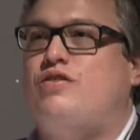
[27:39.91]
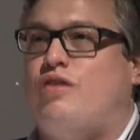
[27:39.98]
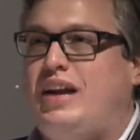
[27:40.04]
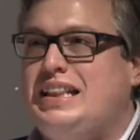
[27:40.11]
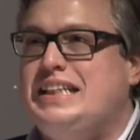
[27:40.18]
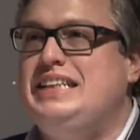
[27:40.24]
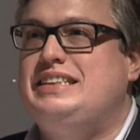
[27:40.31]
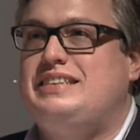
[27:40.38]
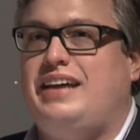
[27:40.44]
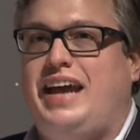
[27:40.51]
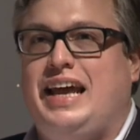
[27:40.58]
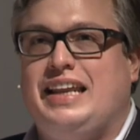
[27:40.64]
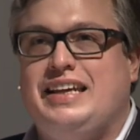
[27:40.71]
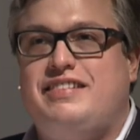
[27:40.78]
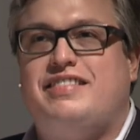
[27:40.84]
or at least
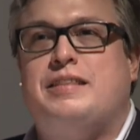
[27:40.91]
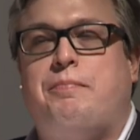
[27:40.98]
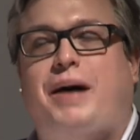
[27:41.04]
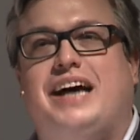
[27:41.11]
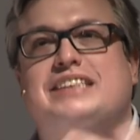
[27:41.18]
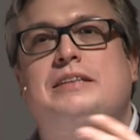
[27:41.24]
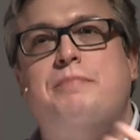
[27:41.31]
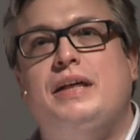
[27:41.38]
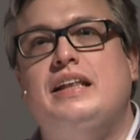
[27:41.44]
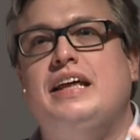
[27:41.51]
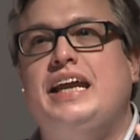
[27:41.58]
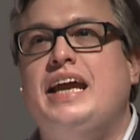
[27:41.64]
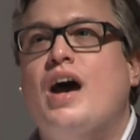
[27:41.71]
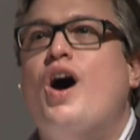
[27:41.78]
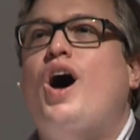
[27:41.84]
the
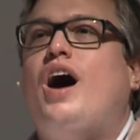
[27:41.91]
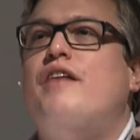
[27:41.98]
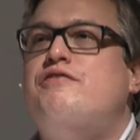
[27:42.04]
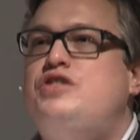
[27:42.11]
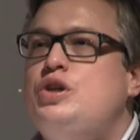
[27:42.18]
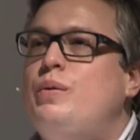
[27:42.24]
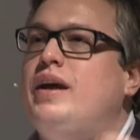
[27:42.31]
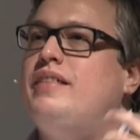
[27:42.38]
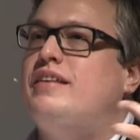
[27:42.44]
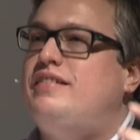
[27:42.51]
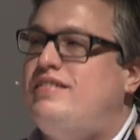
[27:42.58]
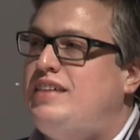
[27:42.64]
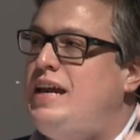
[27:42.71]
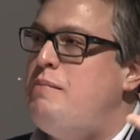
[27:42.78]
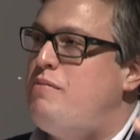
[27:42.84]
possibility of doing the
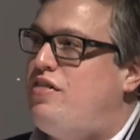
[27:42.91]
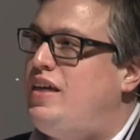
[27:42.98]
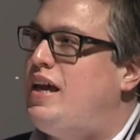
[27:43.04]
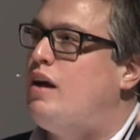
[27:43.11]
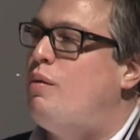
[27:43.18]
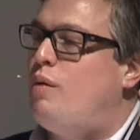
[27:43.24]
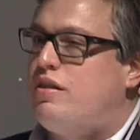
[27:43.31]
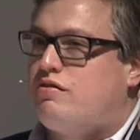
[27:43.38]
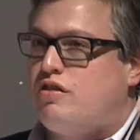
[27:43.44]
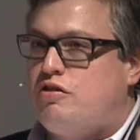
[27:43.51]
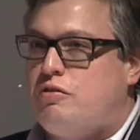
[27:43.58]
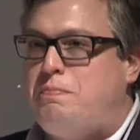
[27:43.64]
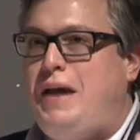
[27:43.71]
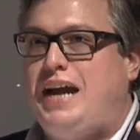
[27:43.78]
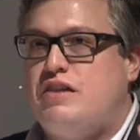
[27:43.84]
same thing with
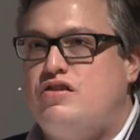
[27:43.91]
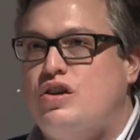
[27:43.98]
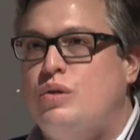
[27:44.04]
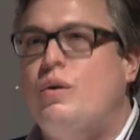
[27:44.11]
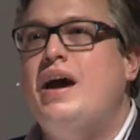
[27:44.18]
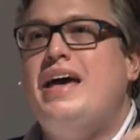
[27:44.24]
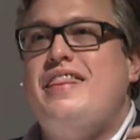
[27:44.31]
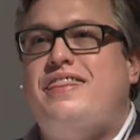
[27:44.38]
respect to